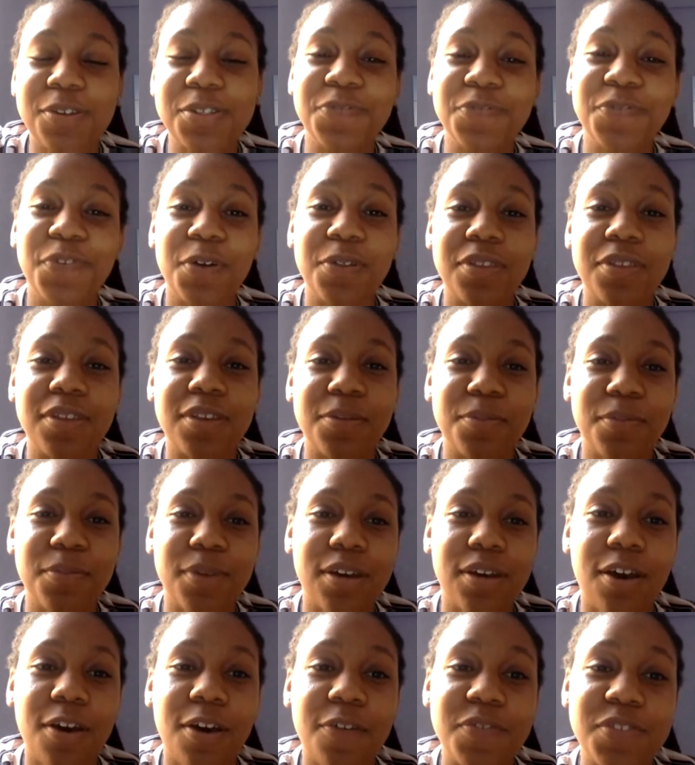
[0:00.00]
also found
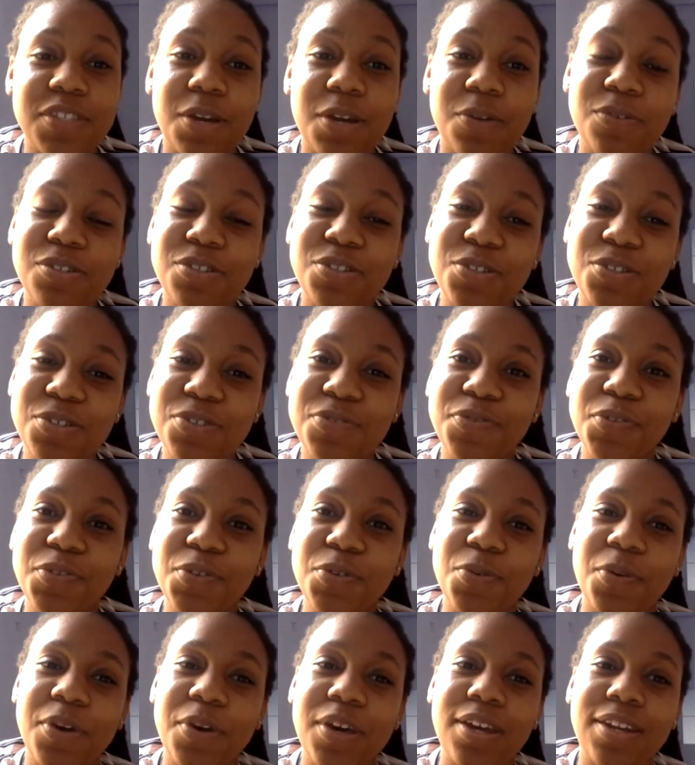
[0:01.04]
them office hours
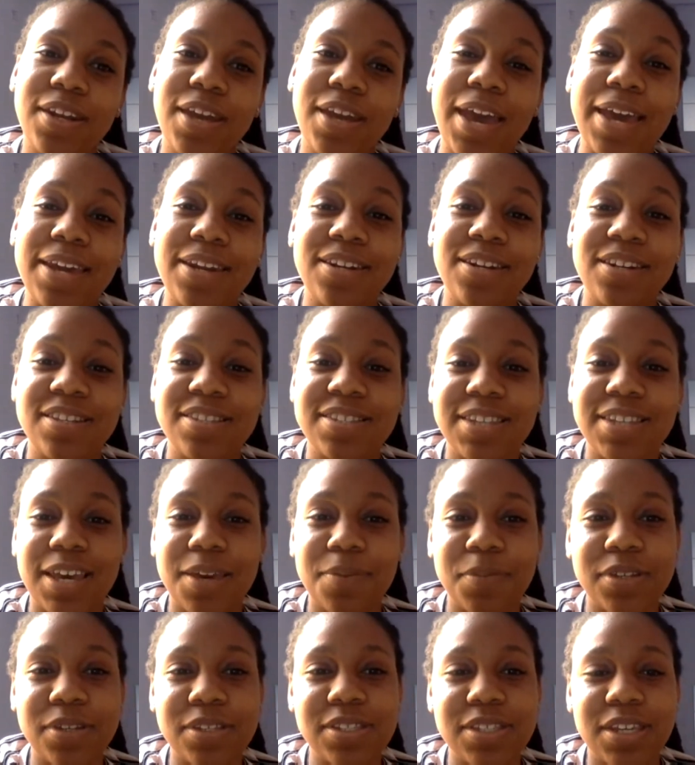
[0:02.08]
useful when I had an
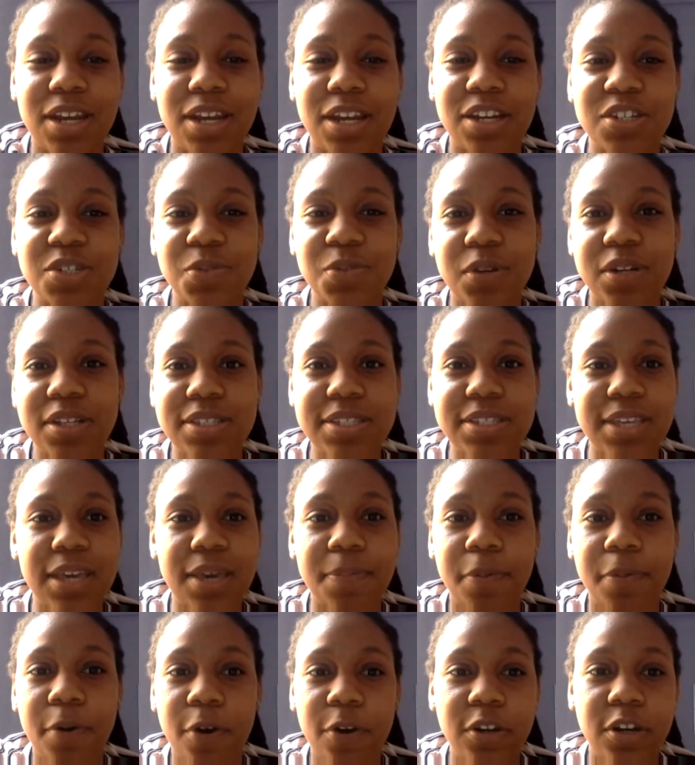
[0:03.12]
assignment and I just wanted
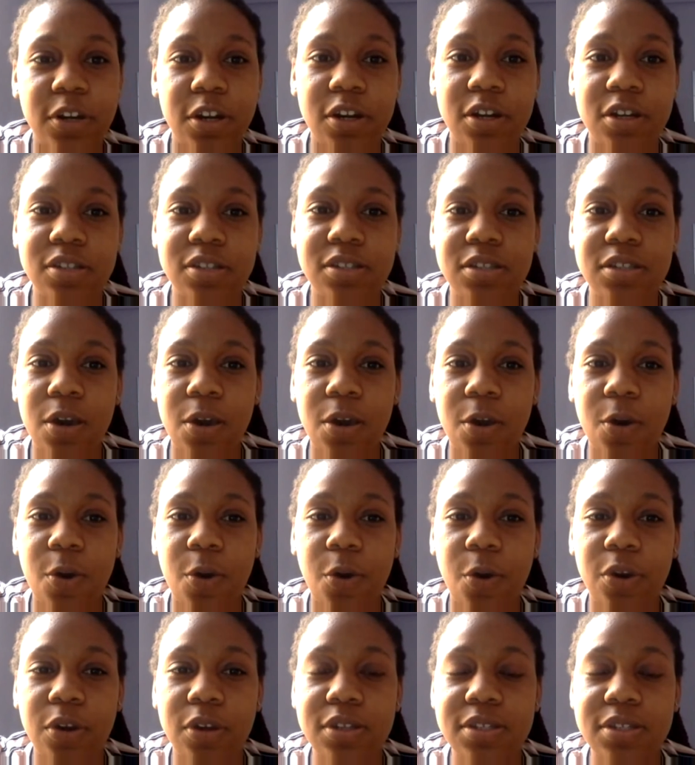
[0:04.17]
to get pointers
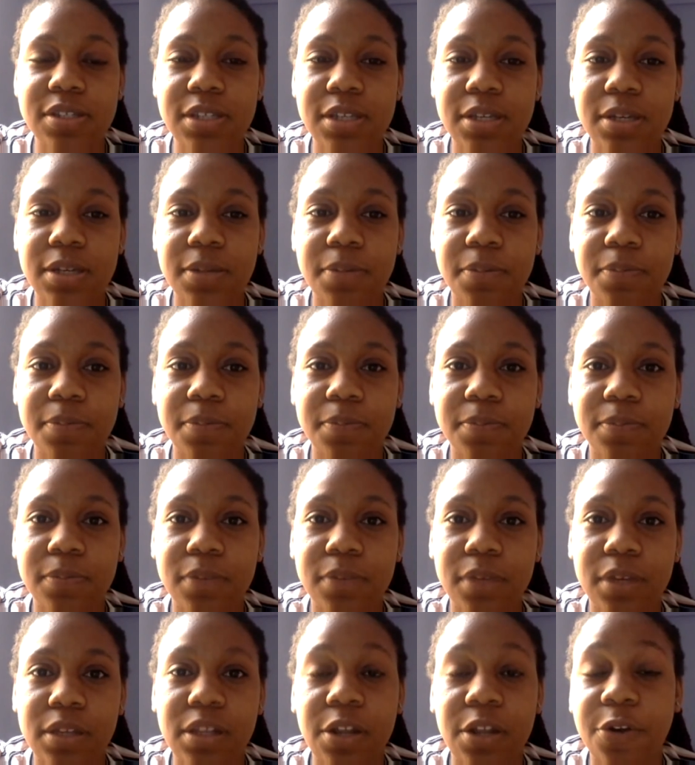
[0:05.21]
or some
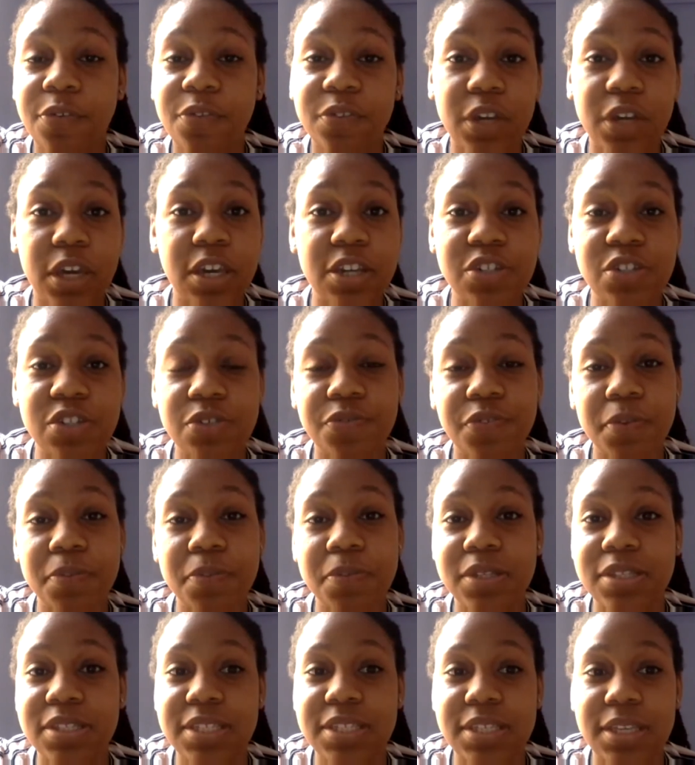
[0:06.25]

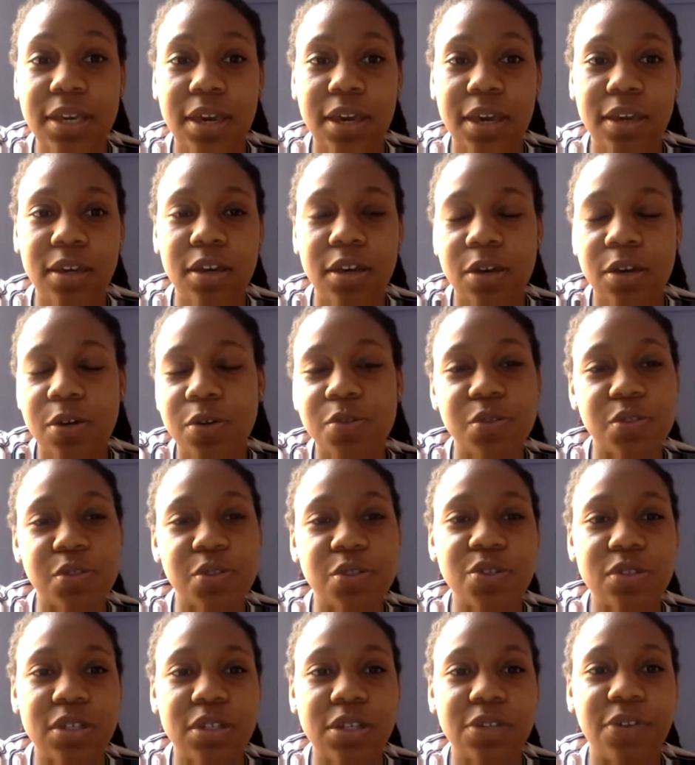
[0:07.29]
clarification from the TA
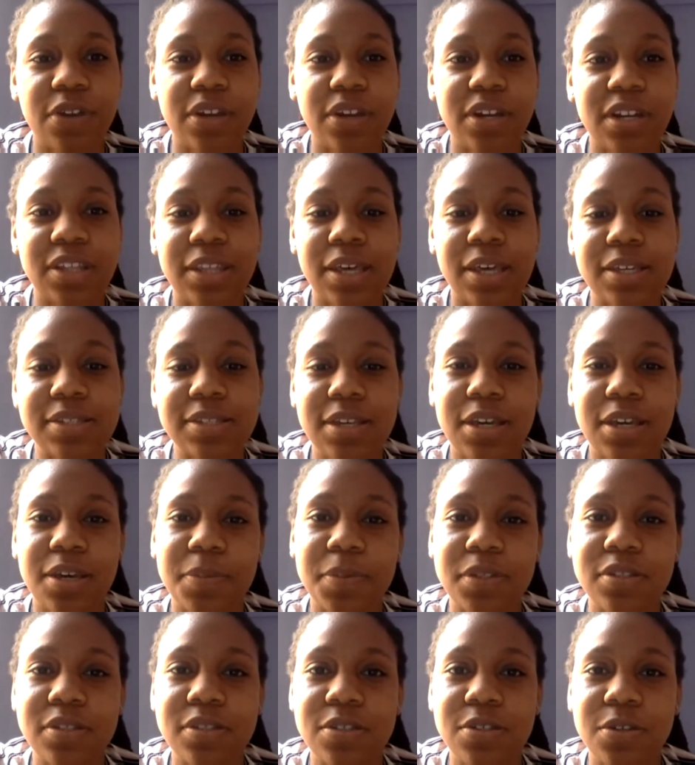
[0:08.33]
who's usually grading that
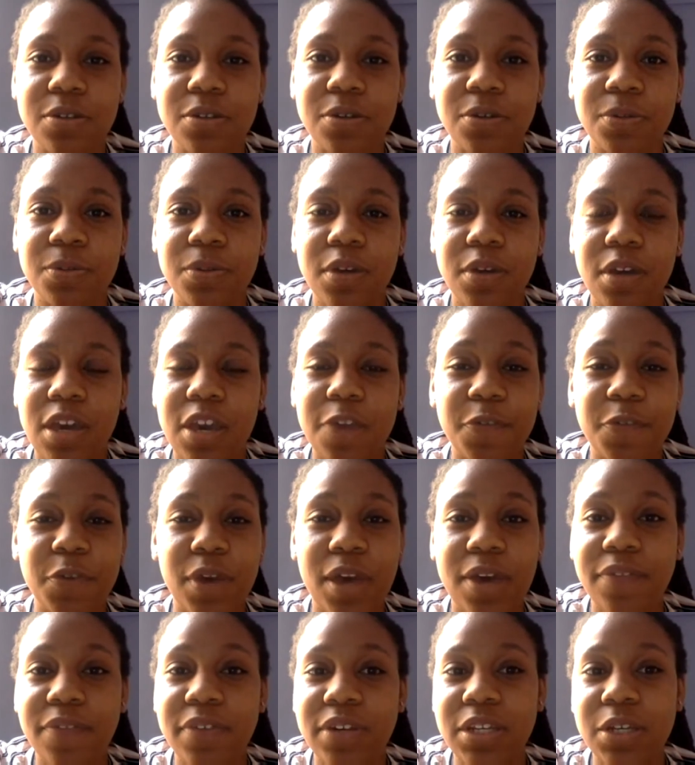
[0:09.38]
assignment. So
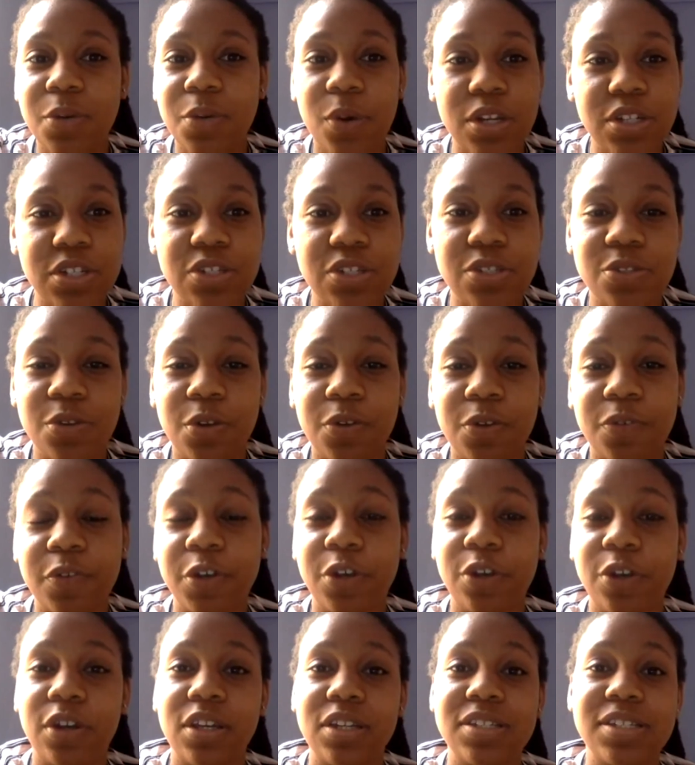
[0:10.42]
if you have any questions or
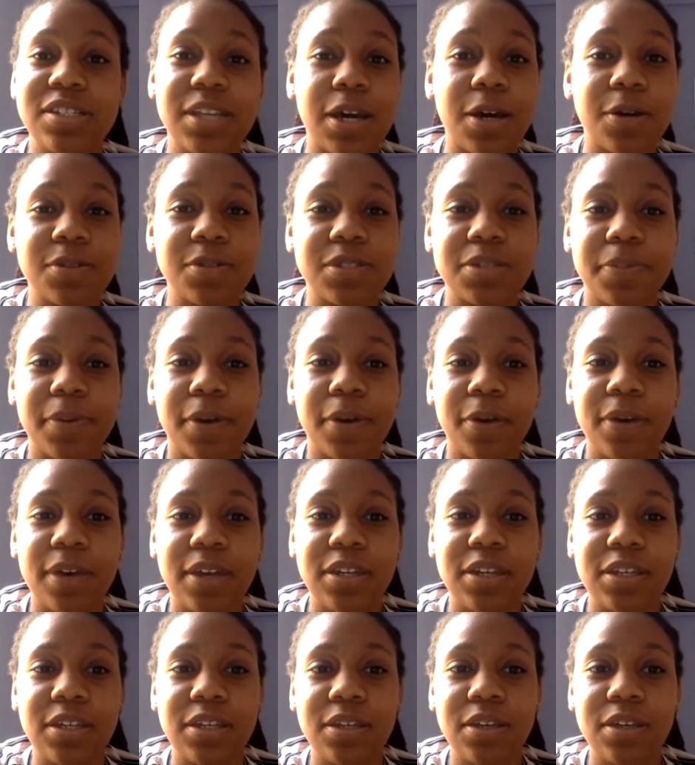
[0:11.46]
if you're in doubt
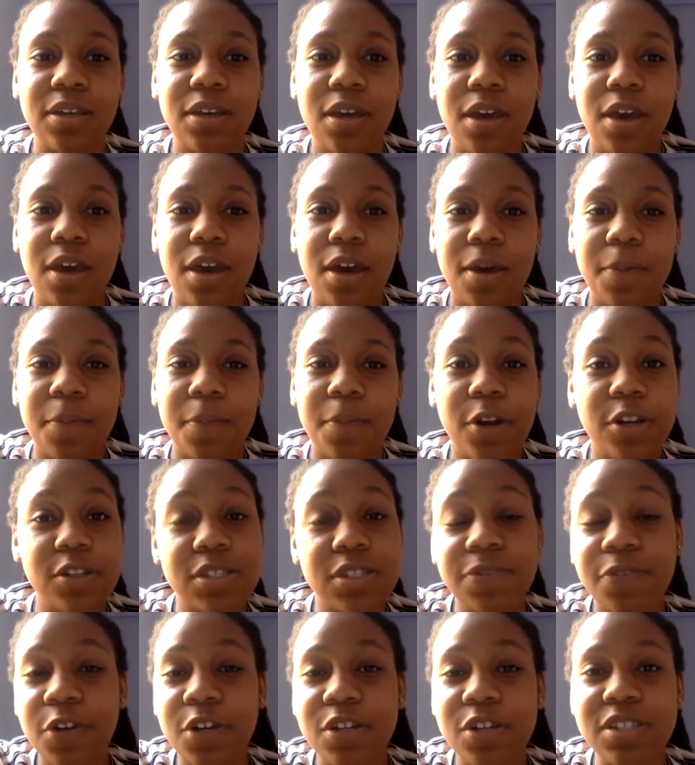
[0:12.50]
about any
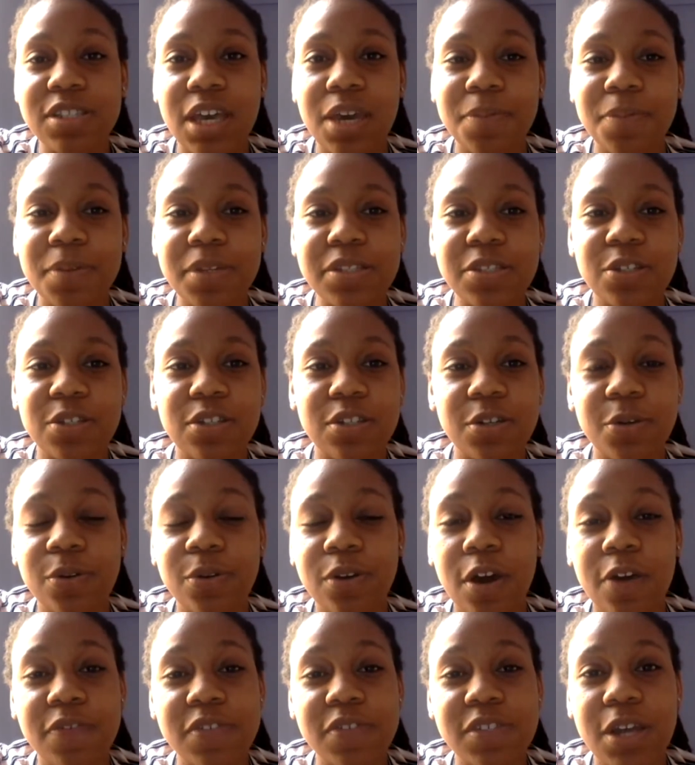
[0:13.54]
parts of your assignment, you
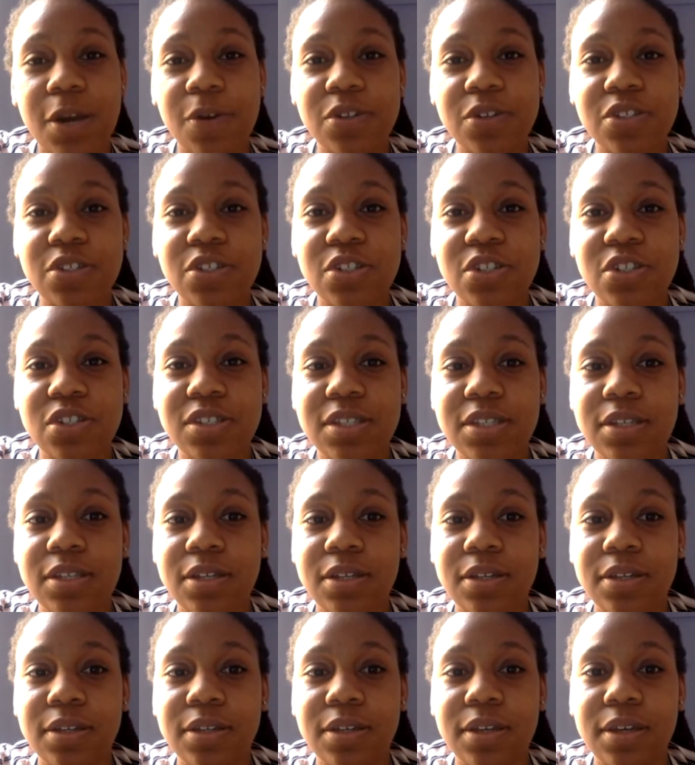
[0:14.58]
can go to office hours
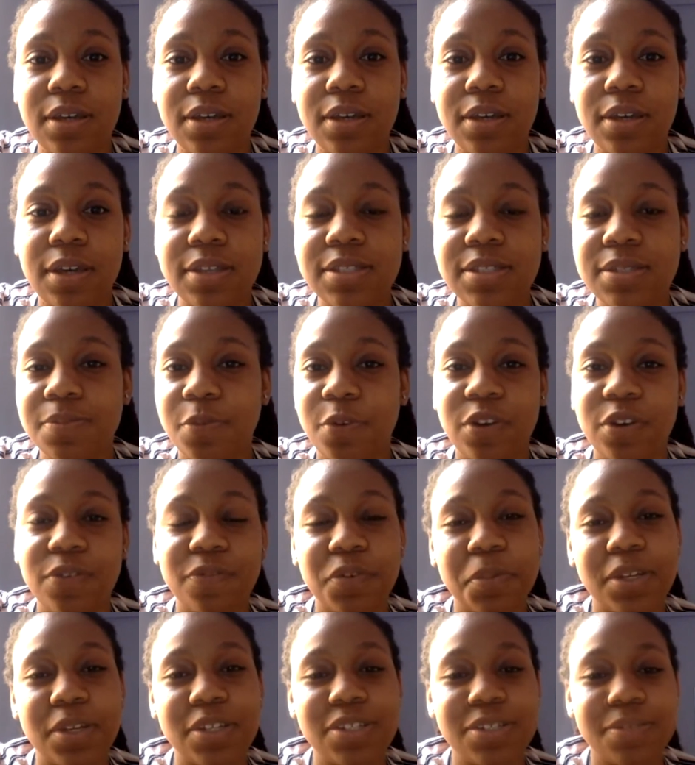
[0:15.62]
just to get some
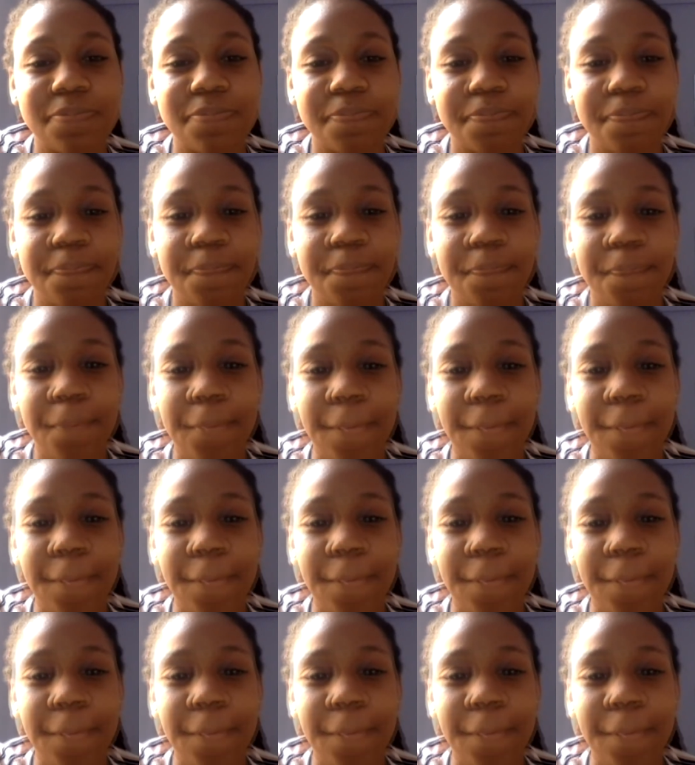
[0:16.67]
more information.